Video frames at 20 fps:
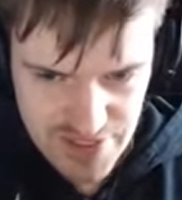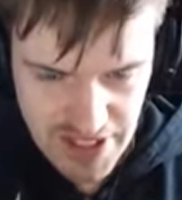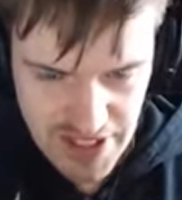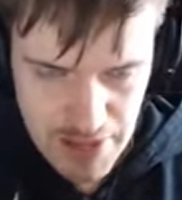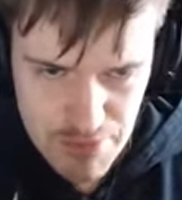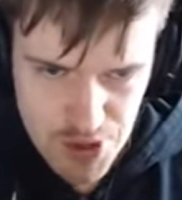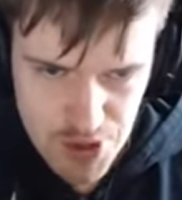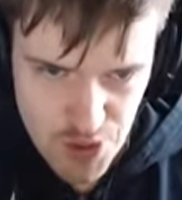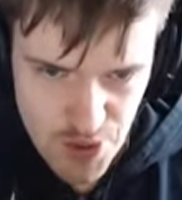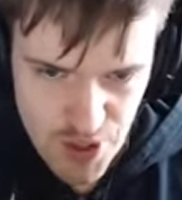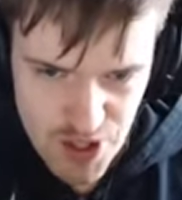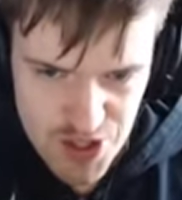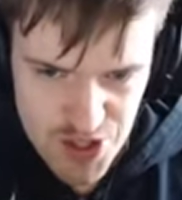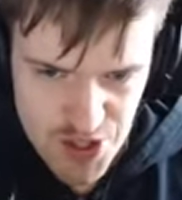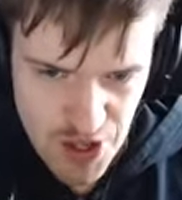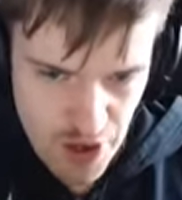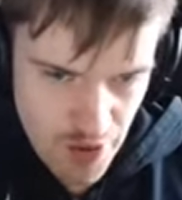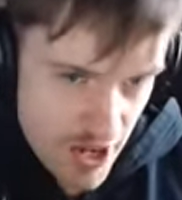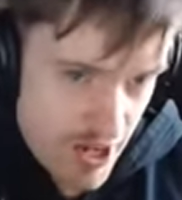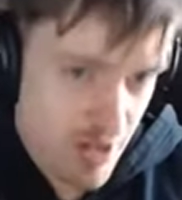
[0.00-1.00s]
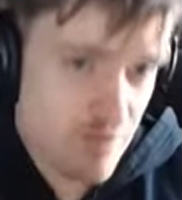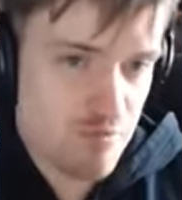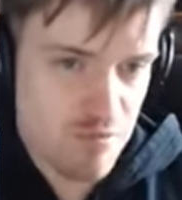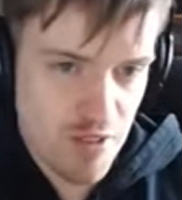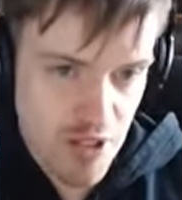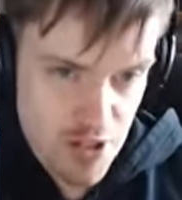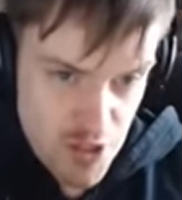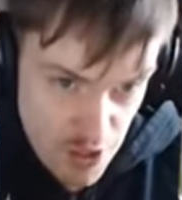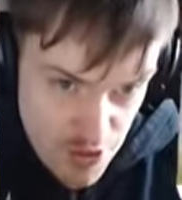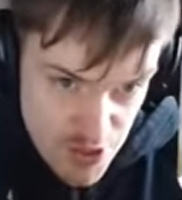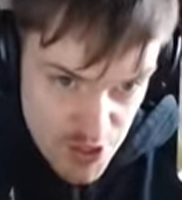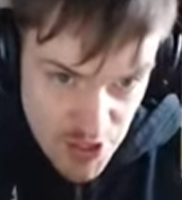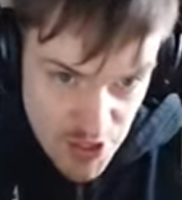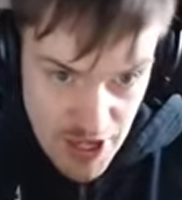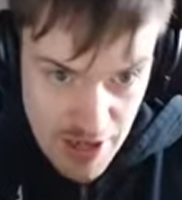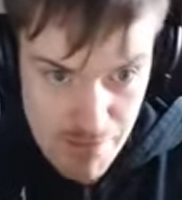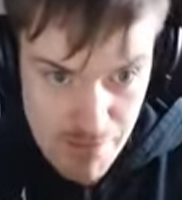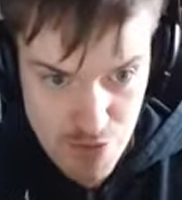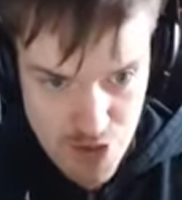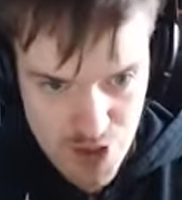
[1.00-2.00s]
Gimps for us. Okay, let's go to the
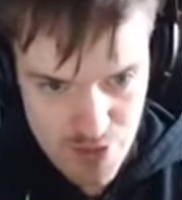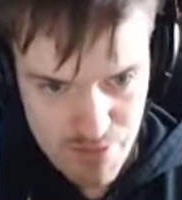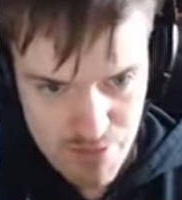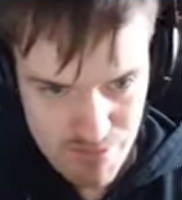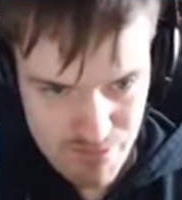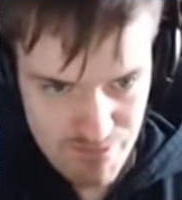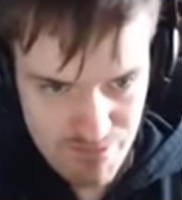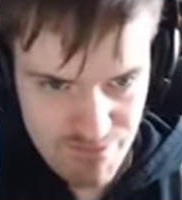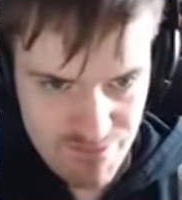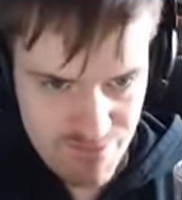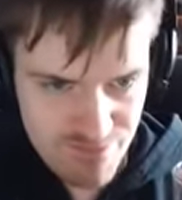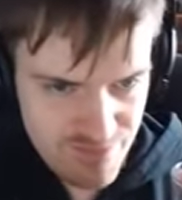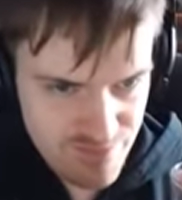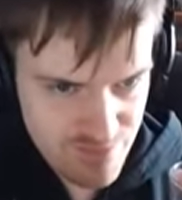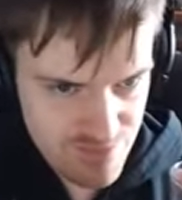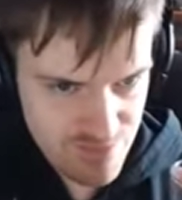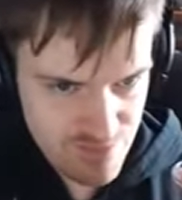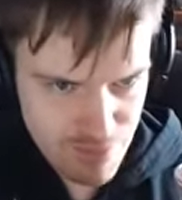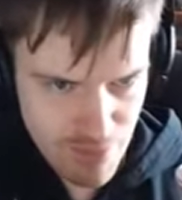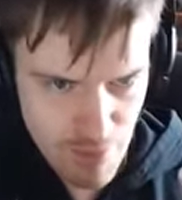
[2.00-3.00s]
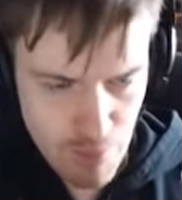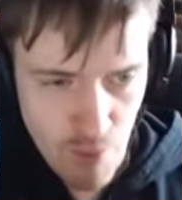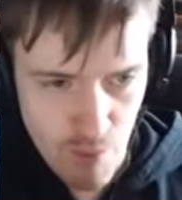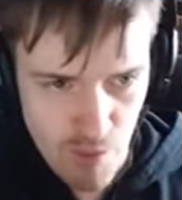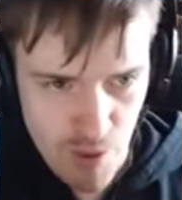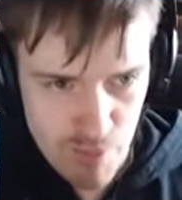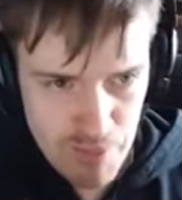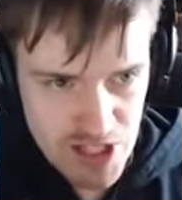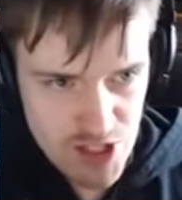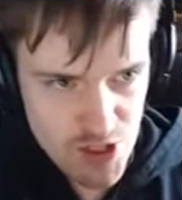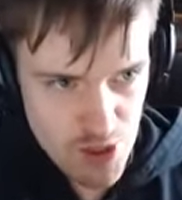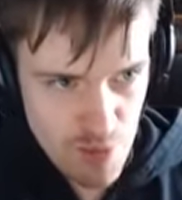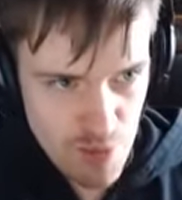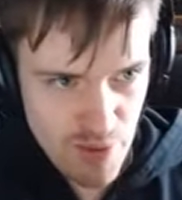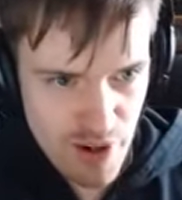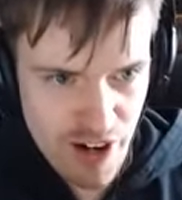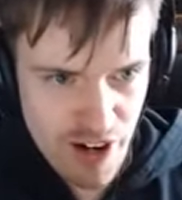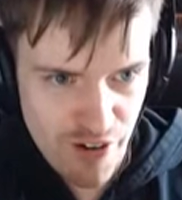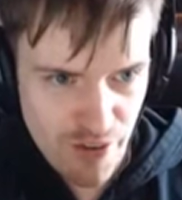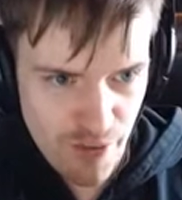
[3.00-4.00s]
Gimps. My mom would be so
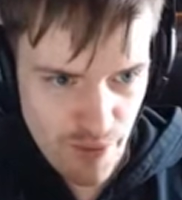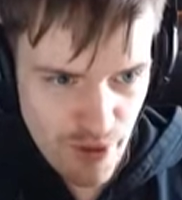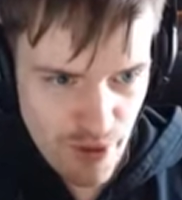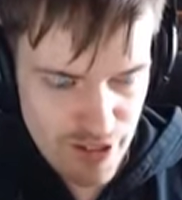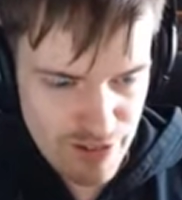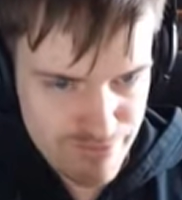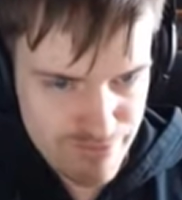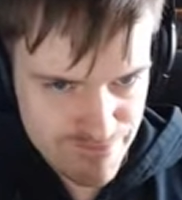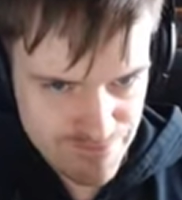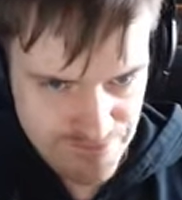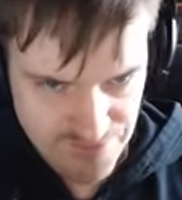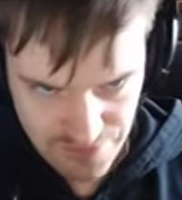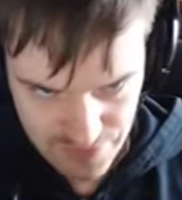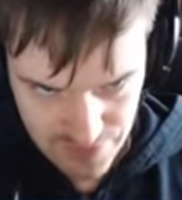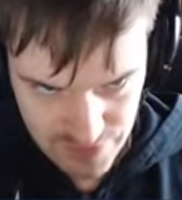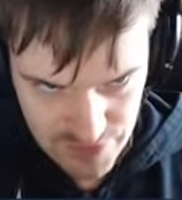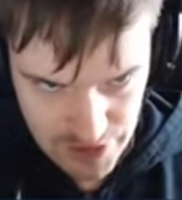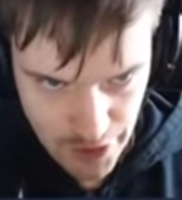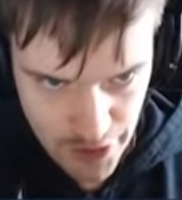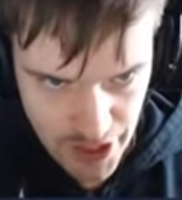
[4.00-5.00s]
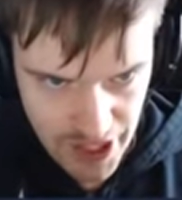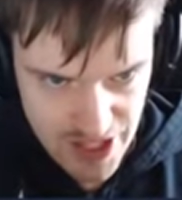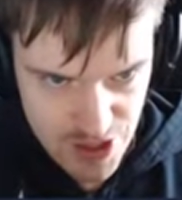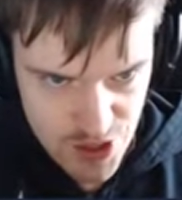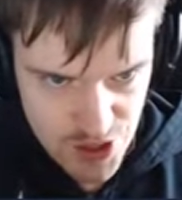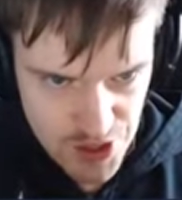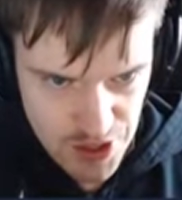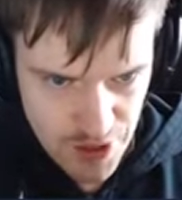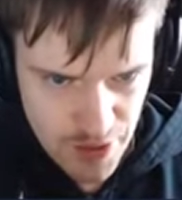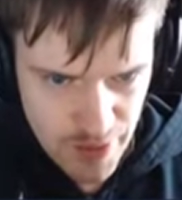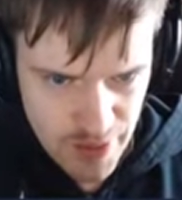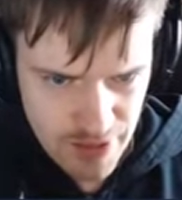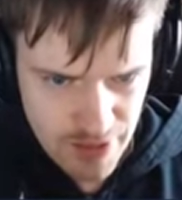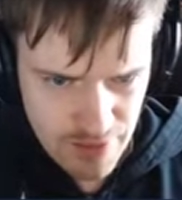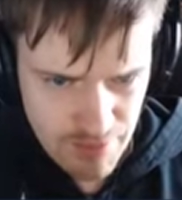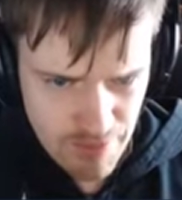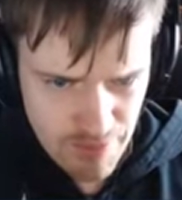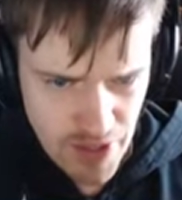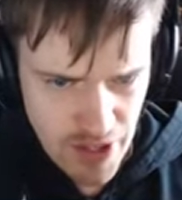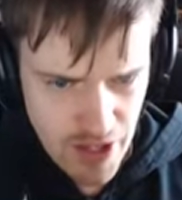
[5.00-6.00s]
proud. Right. Okay, so
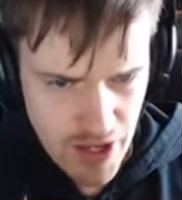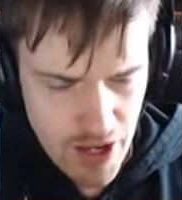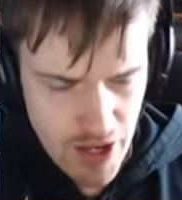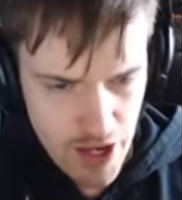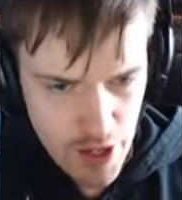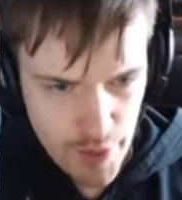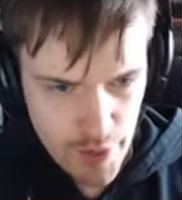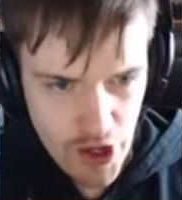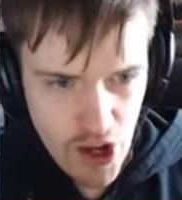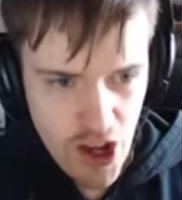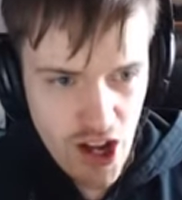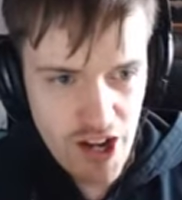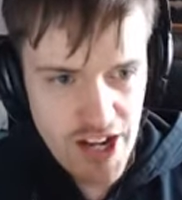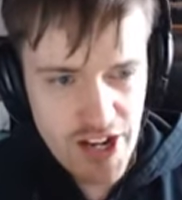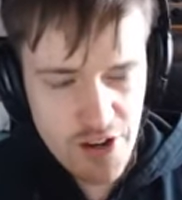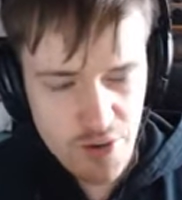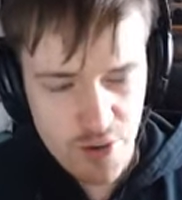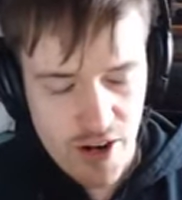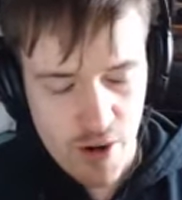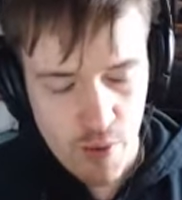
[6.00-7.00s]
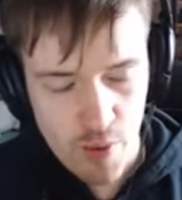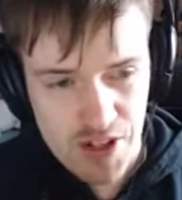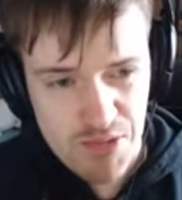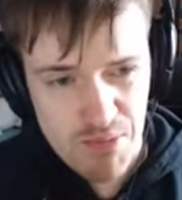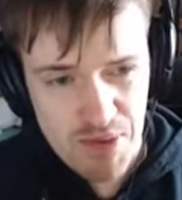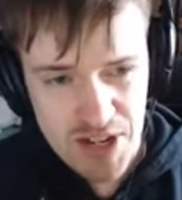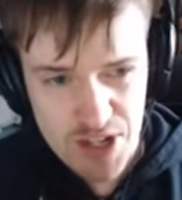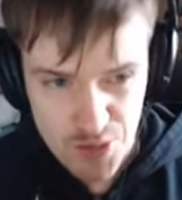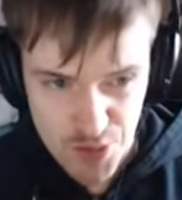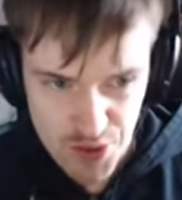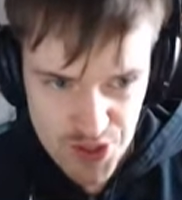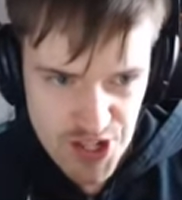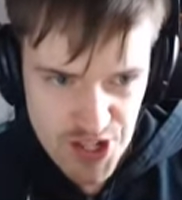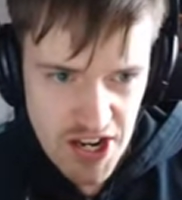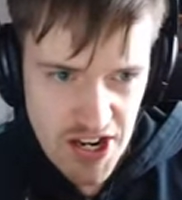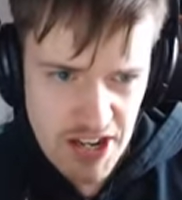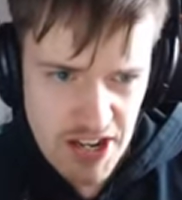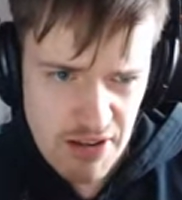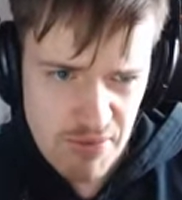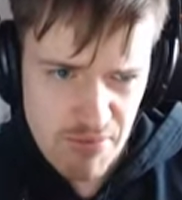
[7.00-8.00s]
um, we got high career with. May as well
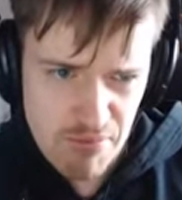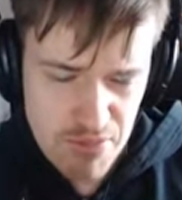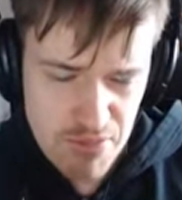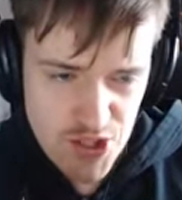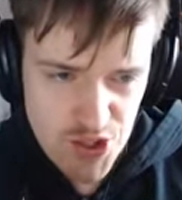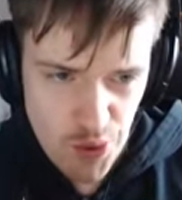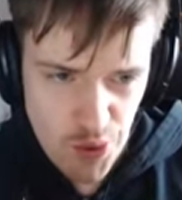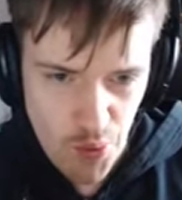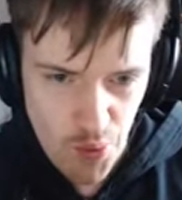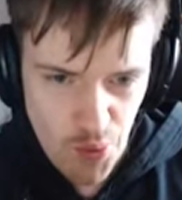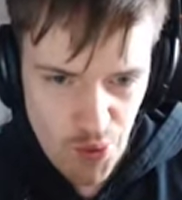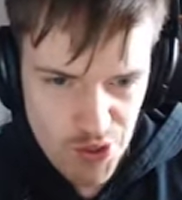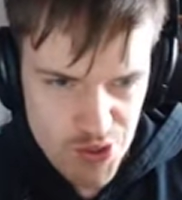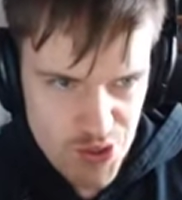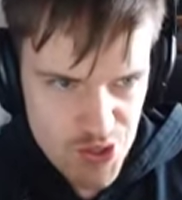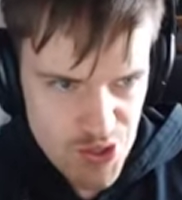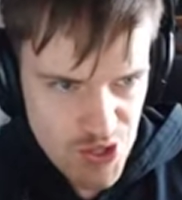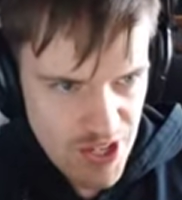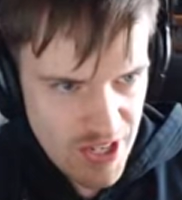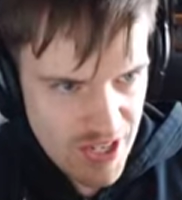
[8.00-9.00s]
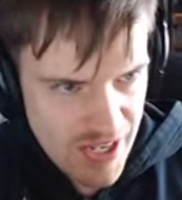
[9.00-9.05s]
take him, Mr. Horse.